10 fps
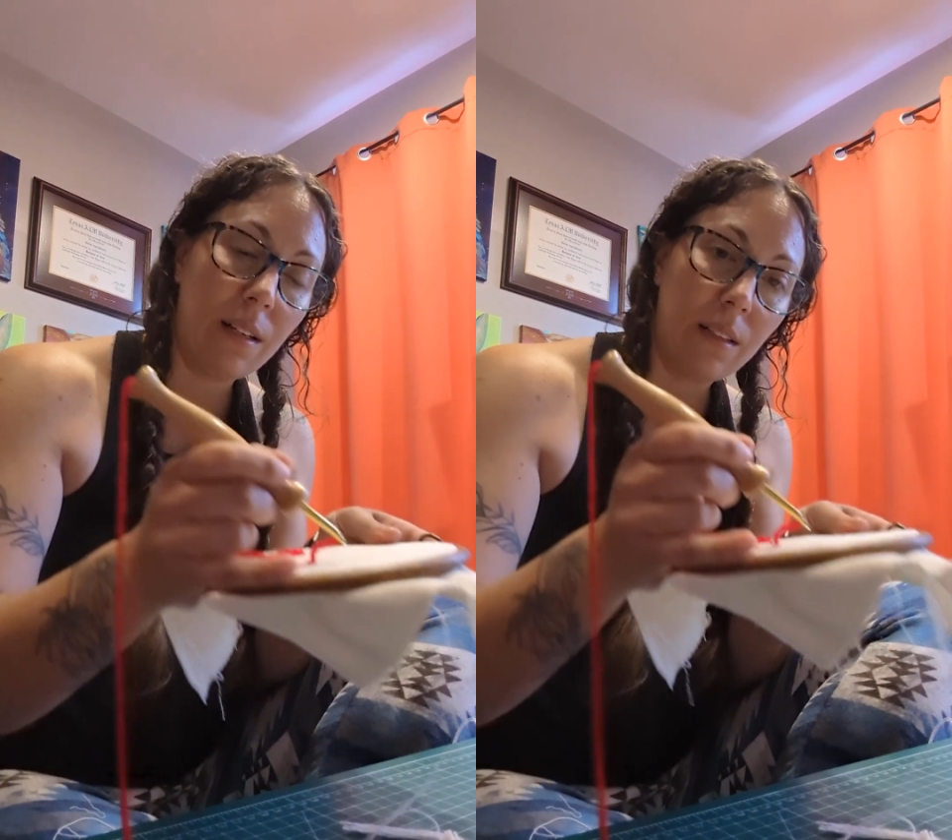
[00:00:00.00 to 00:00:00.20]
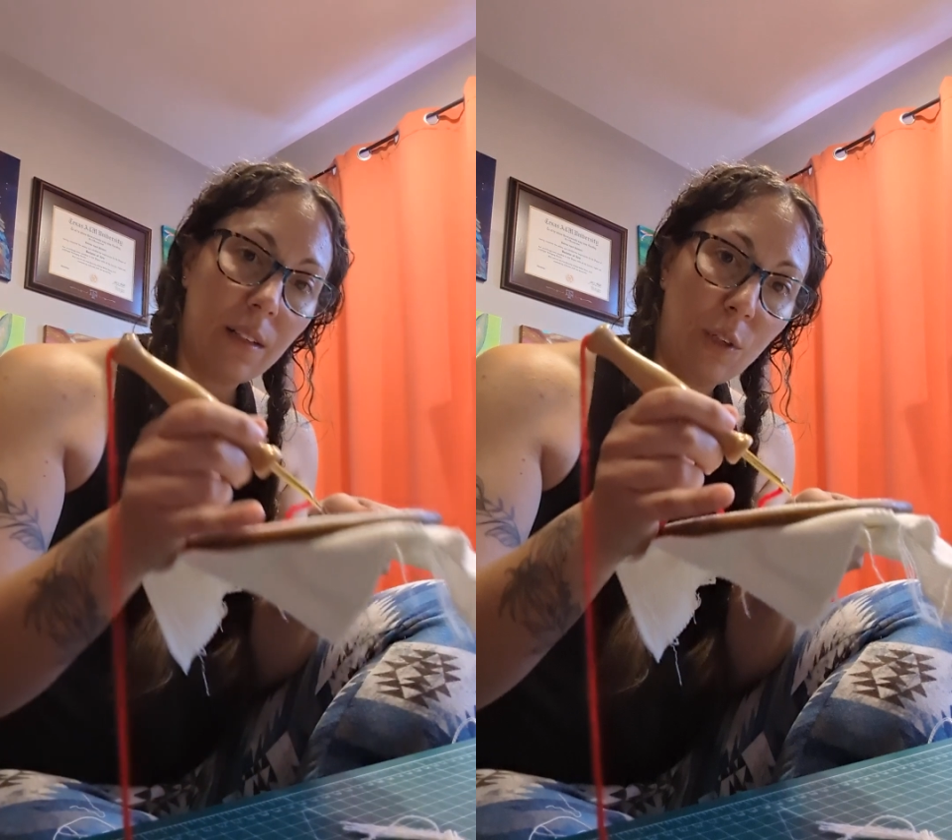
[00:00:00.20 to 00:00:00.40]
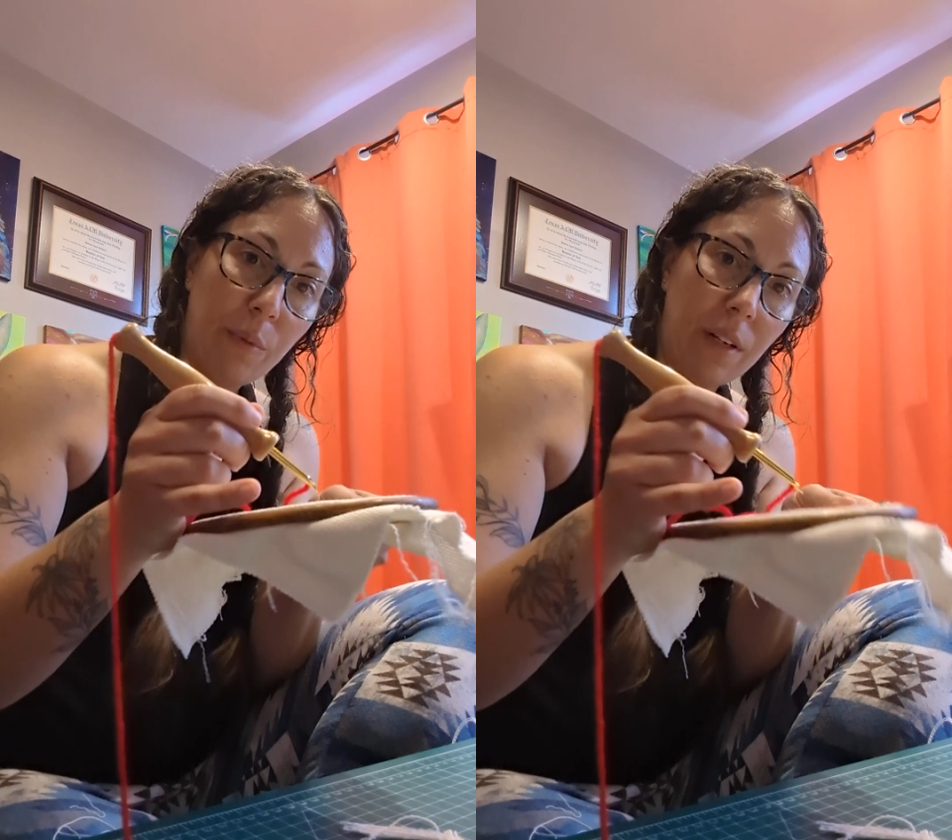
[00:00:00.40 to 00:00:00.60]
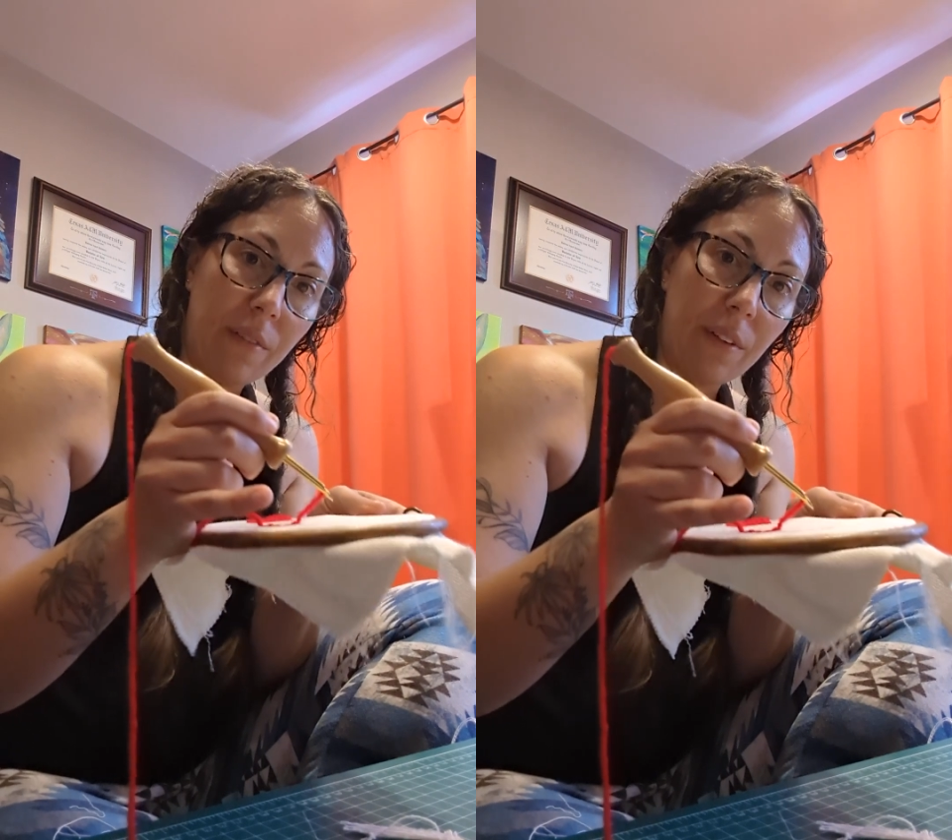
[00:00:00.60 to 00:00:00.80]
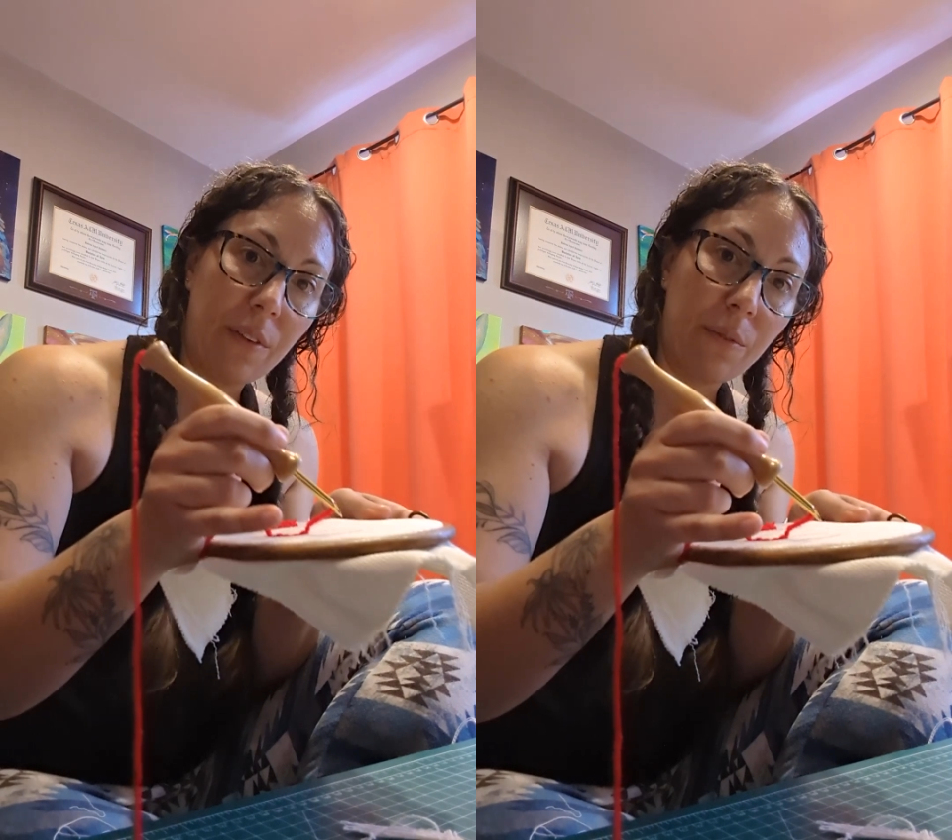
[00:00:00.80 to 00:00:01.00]
a little bit of
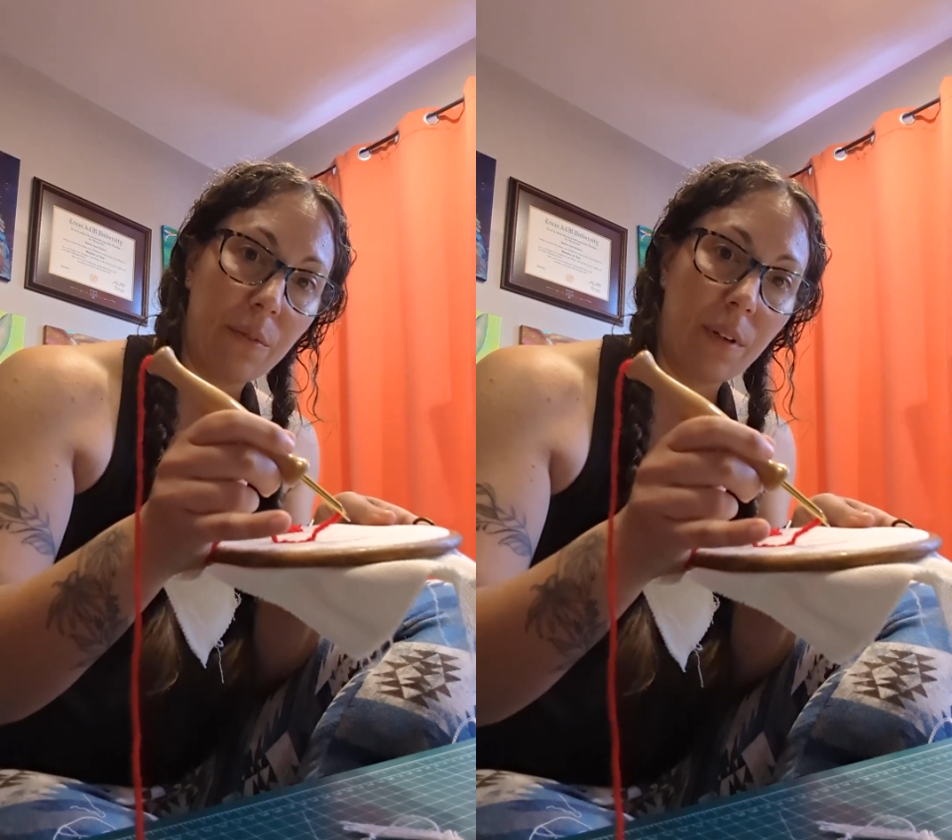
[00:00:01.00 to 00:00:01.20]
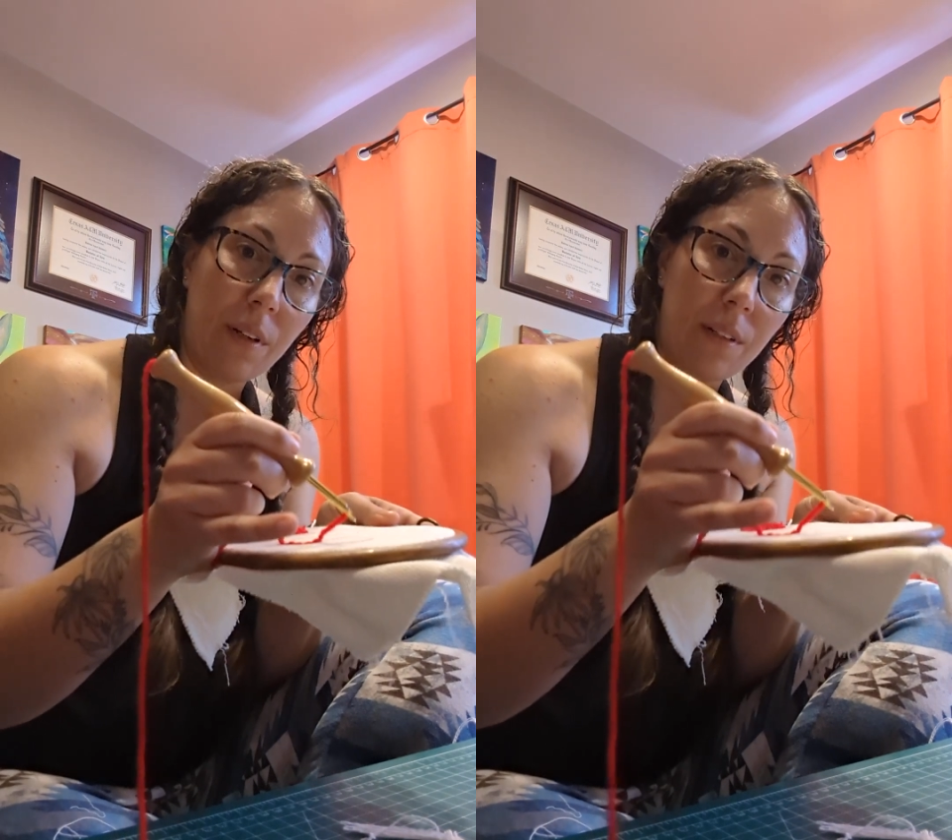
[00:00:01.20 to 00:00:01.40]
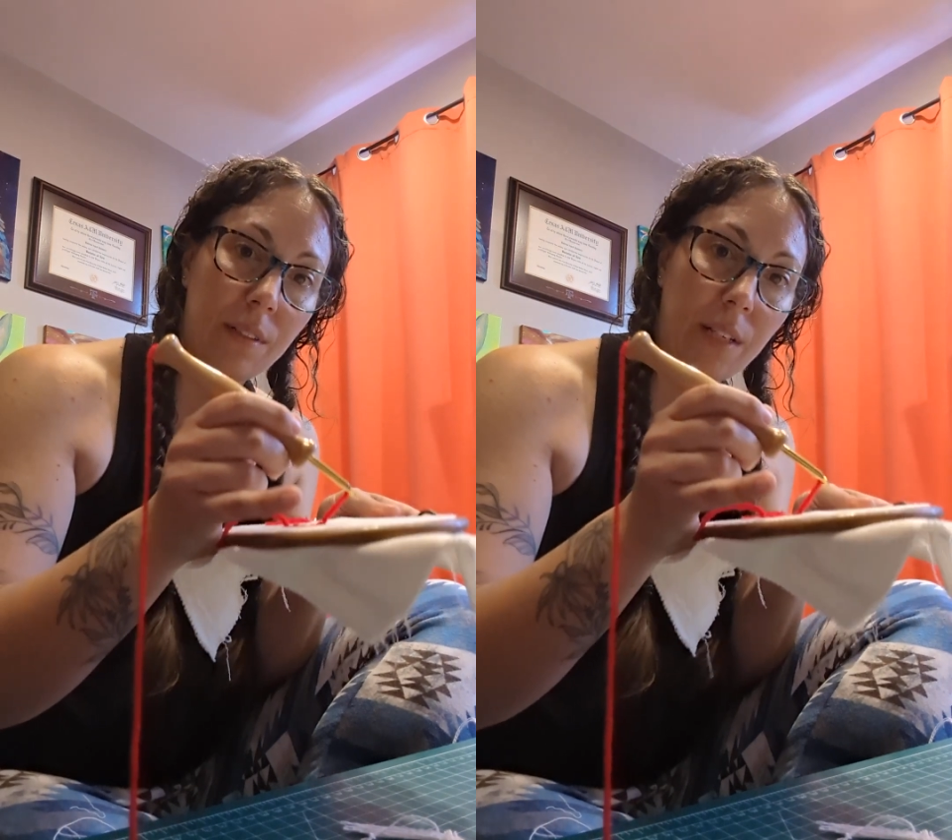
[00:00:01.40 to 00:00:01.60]
a